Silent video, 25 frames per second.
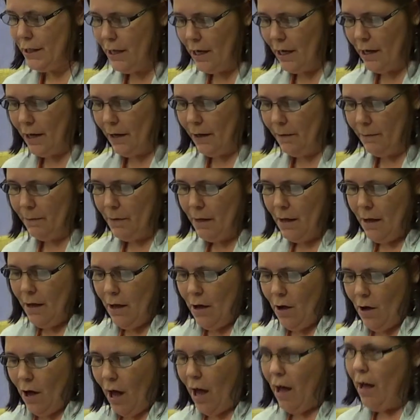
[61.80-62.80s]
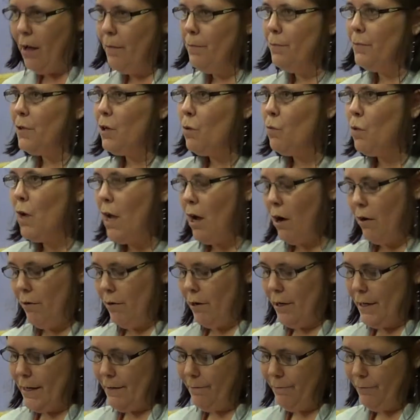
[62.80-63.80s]
do, we
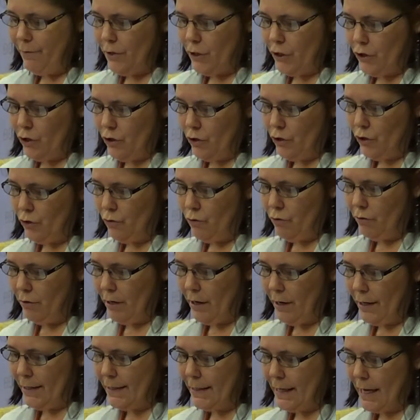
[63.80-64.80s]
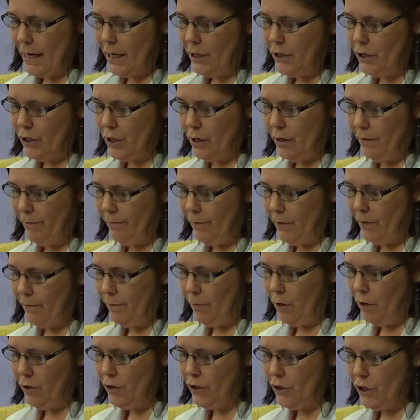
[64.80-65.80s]
are an infrastructure organisation for the
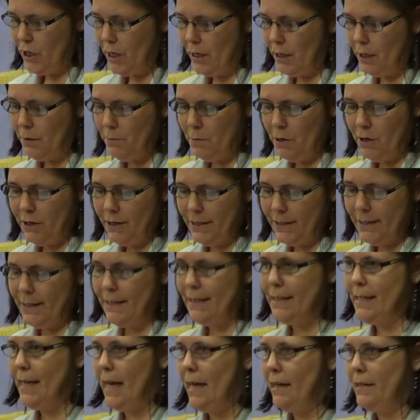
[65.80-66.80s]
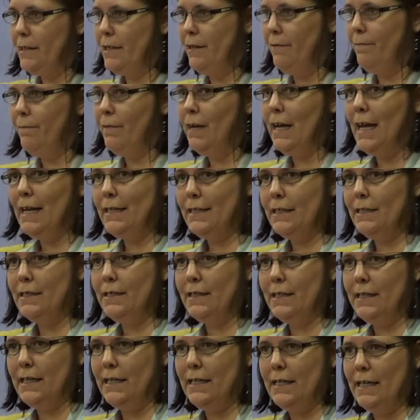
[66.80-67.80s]
voluntary and community sector for Leicester
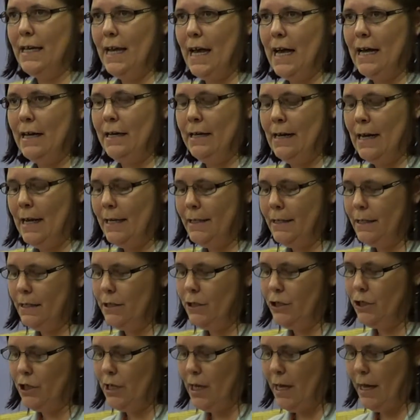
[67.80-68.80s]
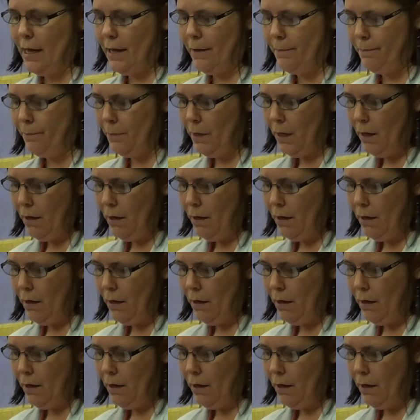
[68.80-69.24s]
City and Leicestershire.